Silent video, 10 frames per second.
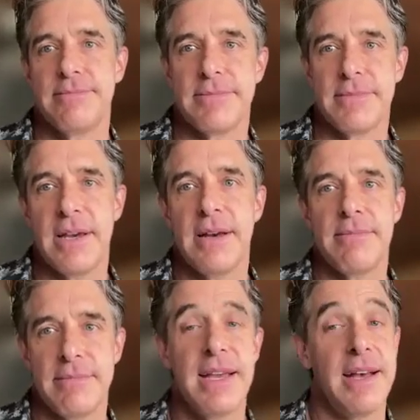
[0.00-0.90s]
Yeah.
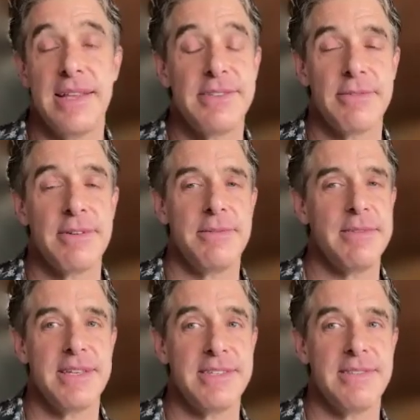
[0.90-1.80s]
Yeah.
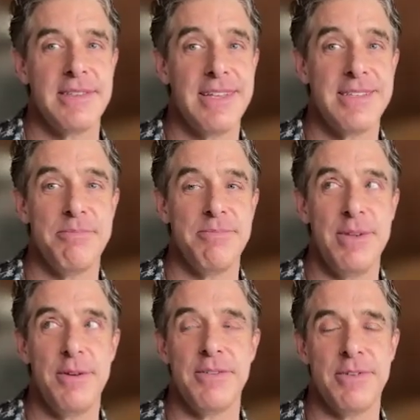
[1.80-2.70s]
That's
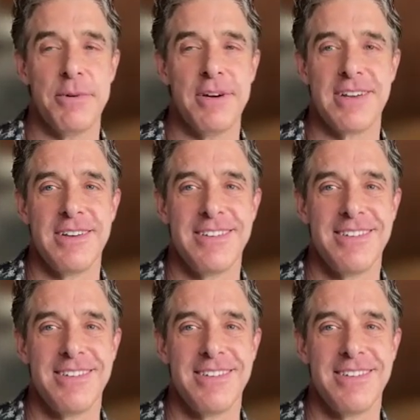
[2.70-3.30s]
beautiful work.